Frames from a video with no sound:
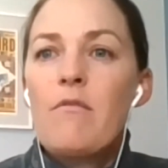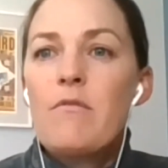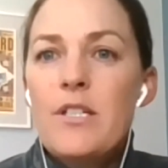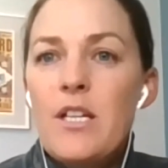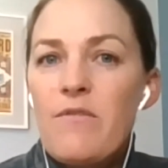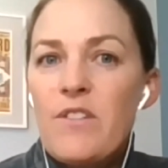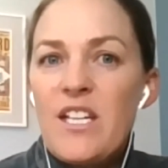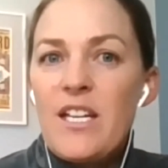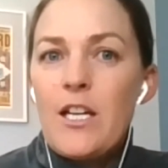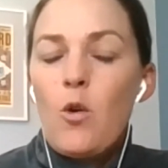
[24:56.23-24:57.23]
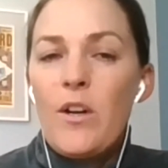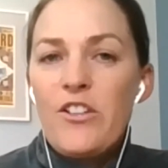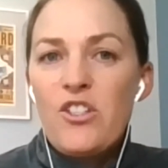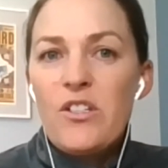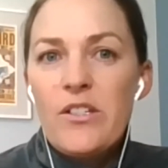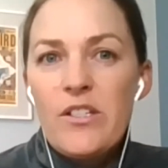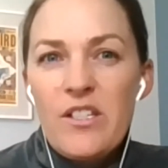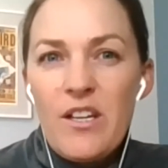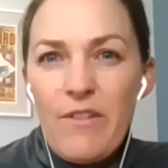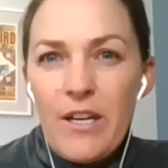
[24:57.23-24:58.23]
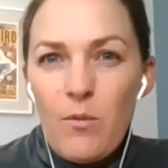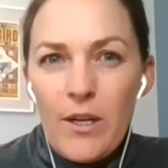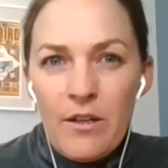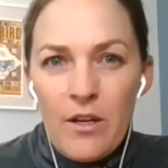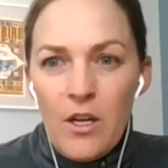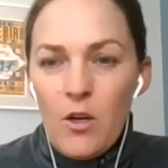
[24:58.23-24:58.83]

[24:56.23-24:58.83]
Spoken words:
see if there's any questions, see if anyone